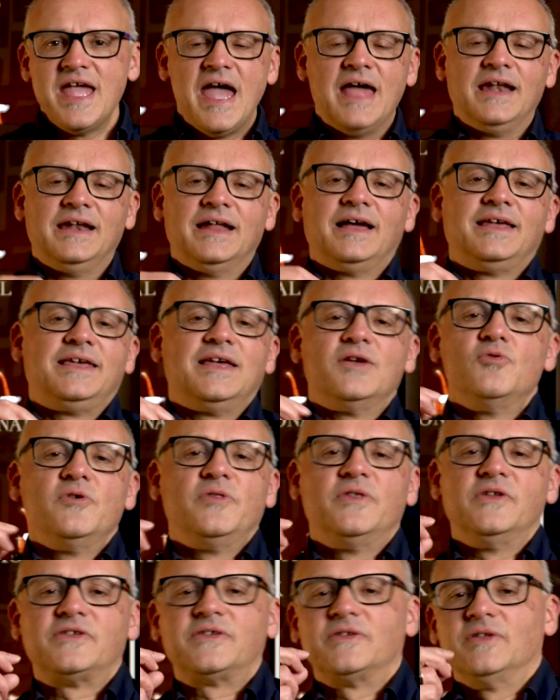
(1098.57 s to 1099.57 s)
And again,
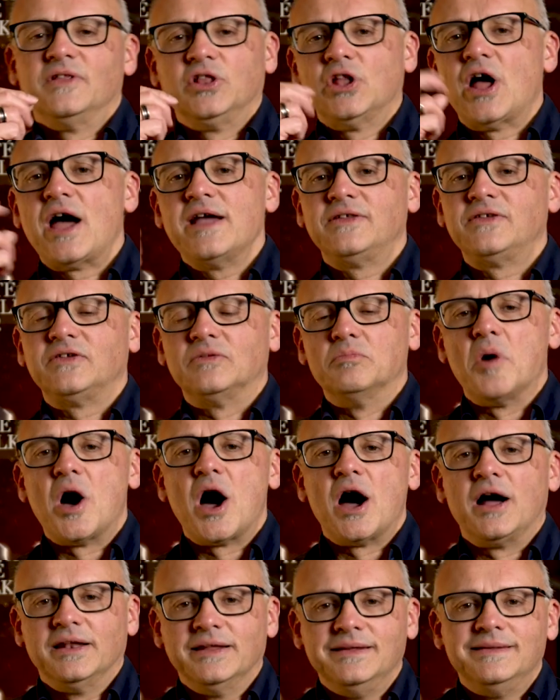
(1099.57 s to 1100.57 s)
with this light
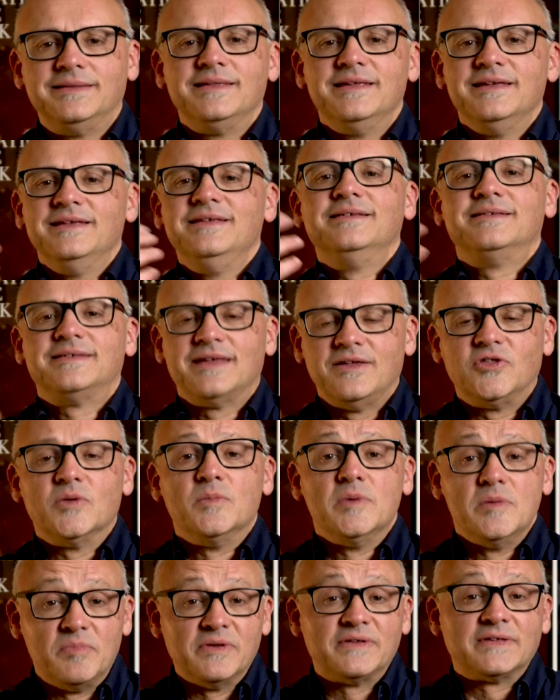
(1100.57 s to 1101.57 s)
smile, he said to
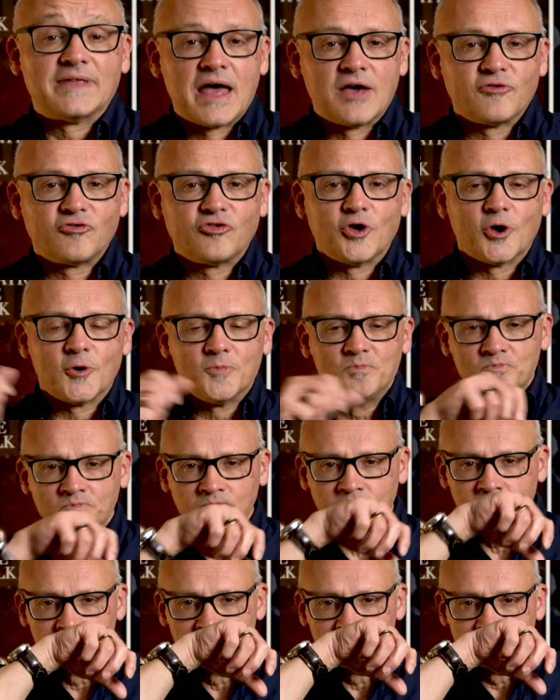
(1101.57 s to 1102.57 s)
me, pistachio.
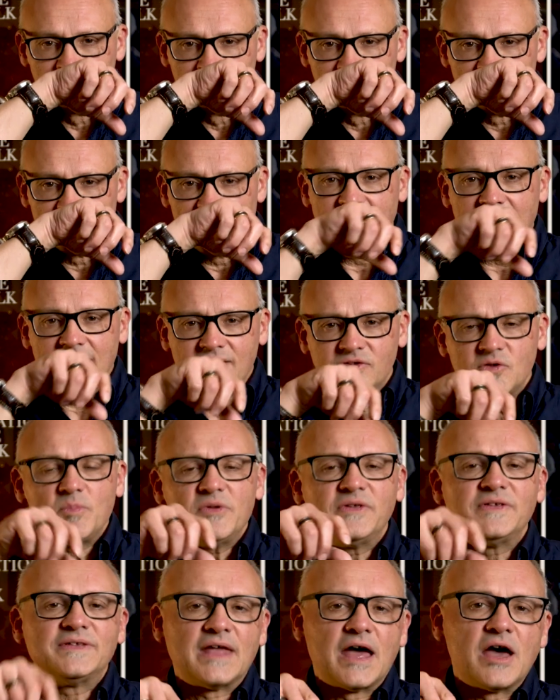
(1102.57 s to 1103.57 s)
It has a
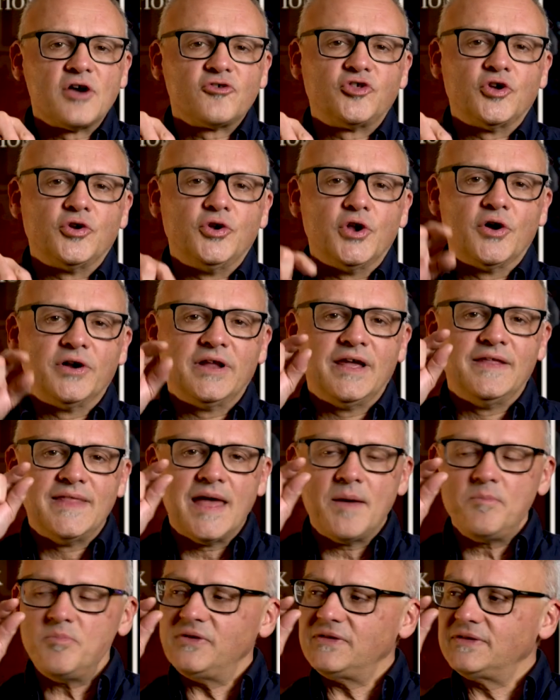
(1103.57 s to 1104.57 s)
pistachio note. And
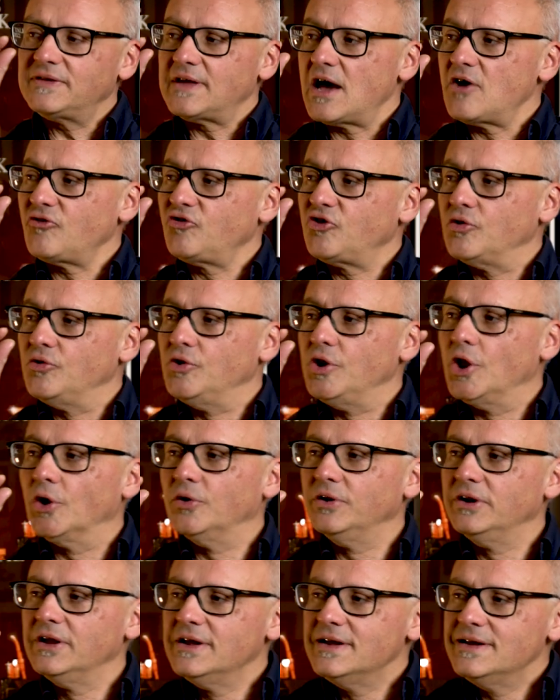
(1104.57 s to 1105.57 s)
that pistachio
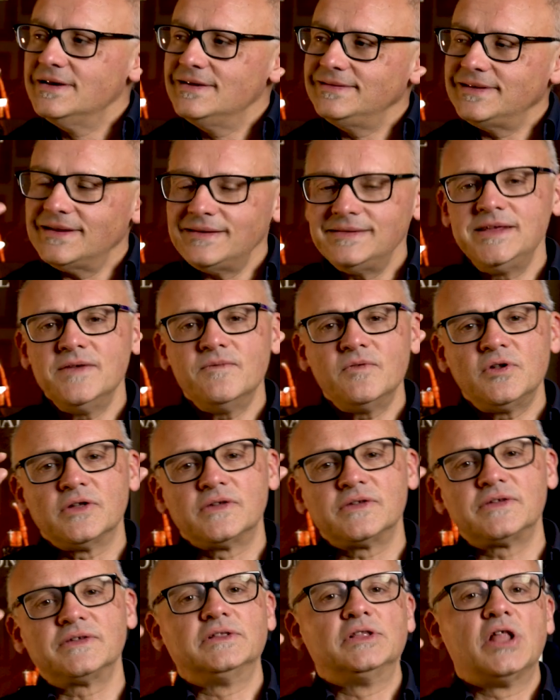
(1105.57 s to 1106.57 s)
note does give it a
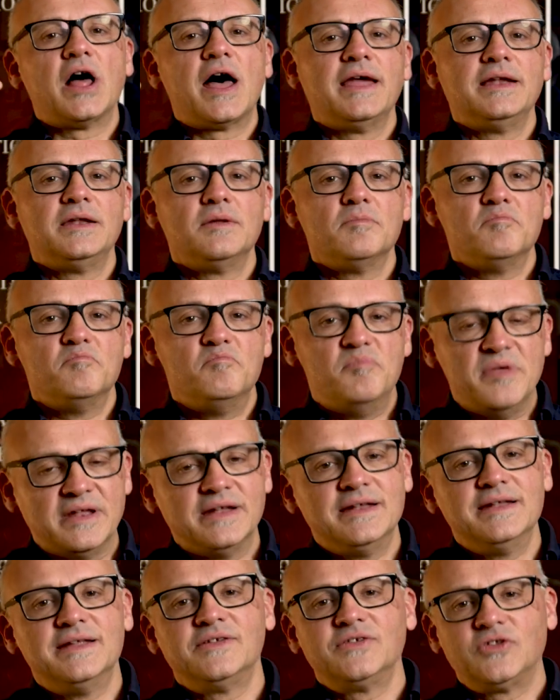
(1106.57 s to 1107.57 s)
slight
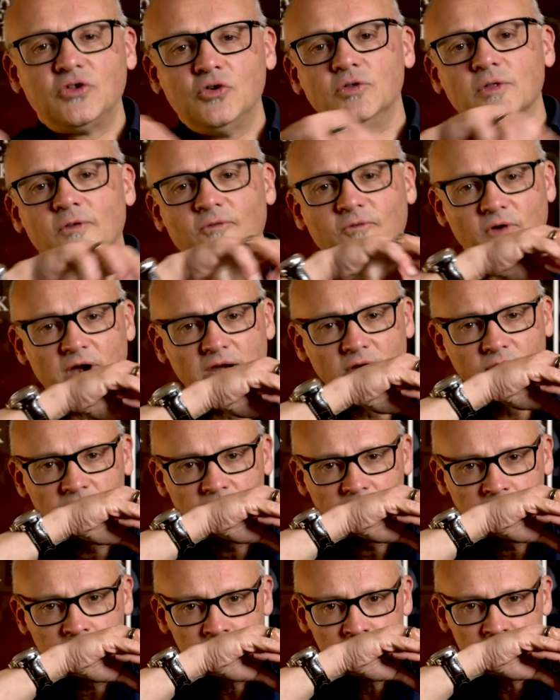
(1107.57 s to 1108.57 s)
bitterness to the
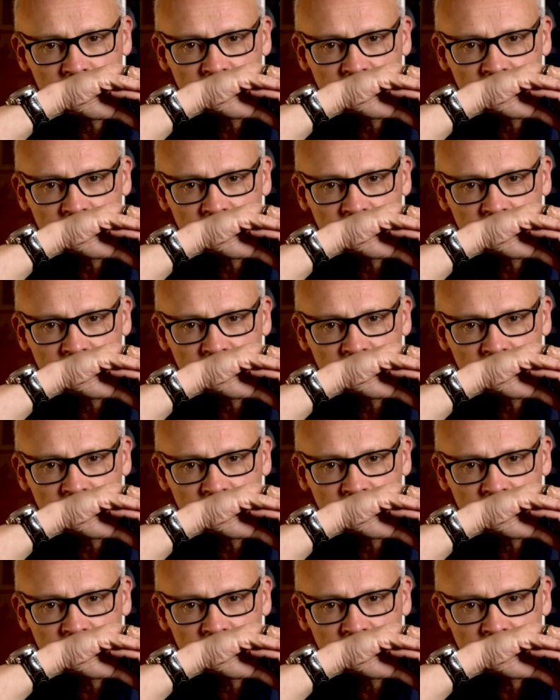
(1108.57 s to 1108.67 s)
fragrance.